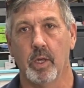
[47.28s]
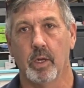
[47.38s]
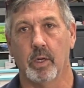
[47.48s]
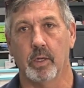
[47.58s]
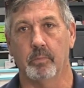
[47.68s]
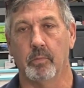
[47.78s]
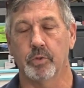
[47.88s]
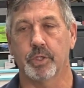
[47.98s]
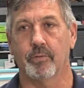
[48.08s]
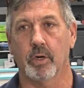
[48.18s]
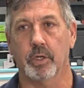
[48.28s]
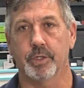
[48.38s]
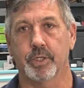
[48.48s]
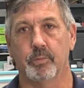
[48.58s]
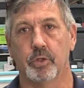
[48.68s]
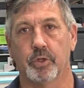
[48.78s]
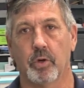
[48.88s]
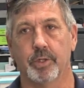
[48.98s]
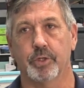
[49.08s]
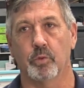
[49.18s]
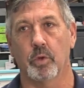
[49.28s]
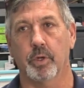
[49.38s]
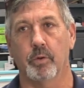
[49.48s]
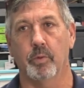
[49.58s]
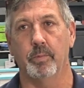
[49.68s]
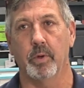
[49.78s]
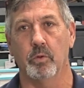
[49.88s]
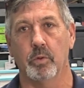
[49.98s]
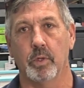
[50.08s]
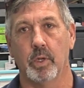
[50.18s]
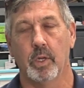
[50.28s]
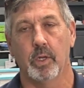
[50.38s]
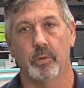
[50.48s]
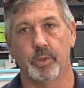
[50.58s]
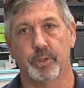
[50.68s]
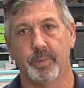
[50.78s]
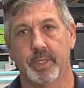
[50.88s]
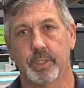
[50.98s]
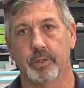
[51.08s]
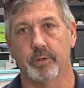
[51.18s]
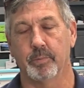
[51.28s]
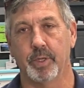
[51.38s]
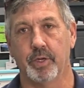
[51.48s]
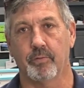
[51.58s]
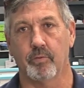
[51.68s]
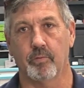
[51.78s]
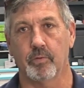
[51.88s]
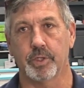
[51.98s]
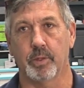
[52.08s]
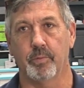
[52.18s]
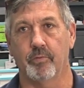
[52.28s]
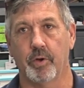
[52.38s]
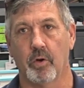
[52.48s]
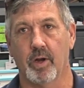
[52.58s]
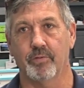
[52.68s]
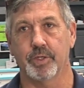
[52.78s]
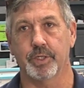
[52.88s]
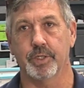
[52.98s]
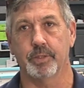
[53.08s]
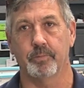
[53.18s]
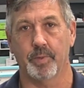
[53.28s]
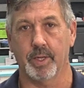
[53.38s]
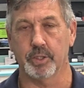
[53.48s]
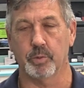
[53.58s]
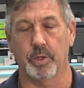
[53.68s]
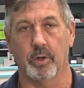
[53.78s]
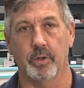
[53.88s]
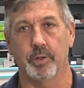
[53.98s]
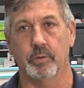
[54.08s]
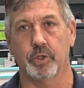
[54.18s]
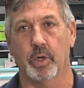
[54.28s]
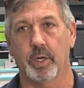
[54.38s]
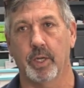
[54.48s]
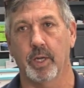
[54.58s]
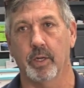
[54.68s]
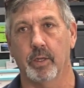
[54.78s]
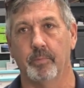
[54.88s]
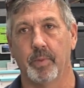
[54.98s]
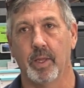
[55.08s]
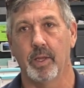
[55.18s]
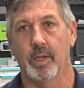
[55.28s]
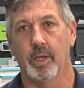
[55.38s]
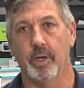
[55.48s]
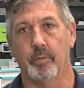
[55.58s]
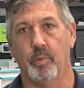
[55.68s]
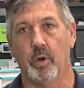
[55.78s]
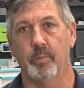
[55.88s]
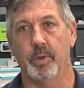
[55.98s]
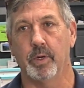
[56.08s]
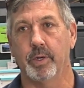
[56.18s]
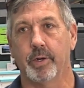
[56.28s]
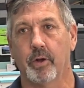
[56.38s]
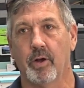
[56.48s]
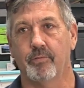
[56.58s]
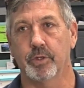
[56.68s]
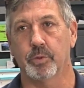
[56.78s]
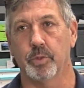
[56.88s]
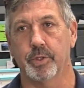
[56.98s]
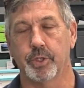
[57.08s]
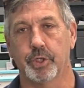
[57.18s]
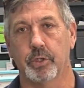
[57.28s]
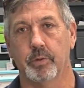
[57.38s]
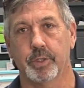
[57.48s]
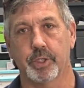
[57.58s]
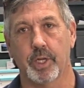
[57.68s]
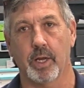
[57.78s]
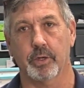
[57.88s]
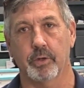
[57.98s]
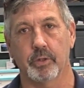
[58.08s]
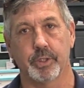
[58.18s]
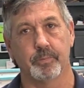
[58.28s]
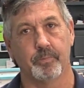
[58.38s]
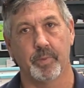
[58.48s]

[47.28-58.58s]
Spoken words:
Most of our customers are also working remote, which makes it a little bit different for some of your offices. As we all know, trying to get an appointment in an office with insurance, doctors,